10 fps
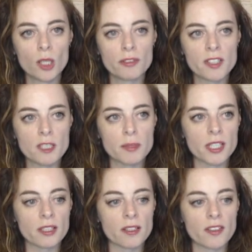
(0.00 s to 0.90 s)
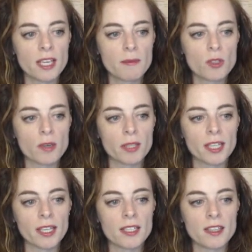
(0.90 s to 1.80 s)
over this particular theme. So I'm
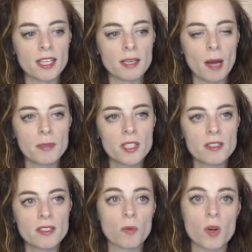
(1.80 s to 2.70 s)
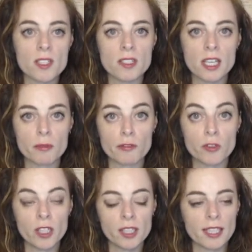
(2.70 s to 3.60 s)
clicking into theme options that wasn't there
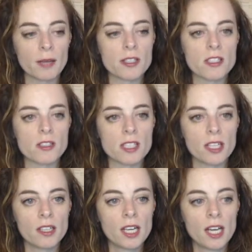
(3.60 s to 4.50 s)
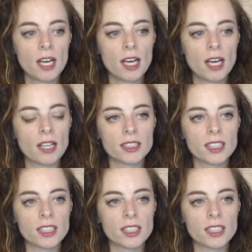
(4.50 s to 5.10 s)
before, now it's just here, and